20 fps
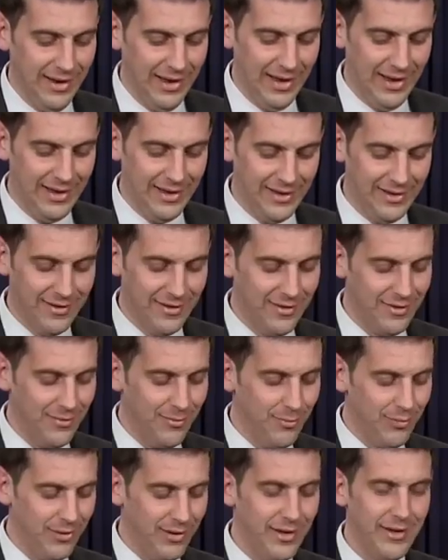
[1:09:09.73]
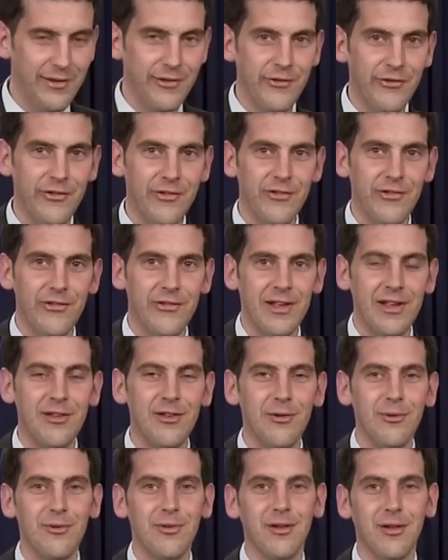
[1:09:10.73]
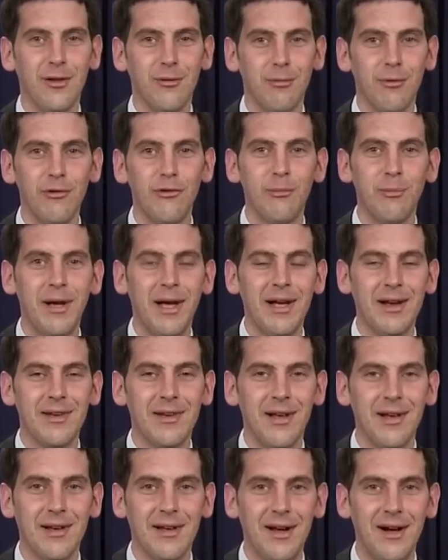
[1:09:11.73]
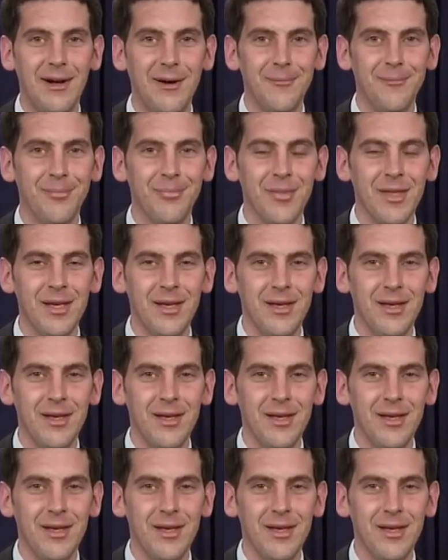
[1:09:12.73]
and please stay tuned to LaRouchePAC.com.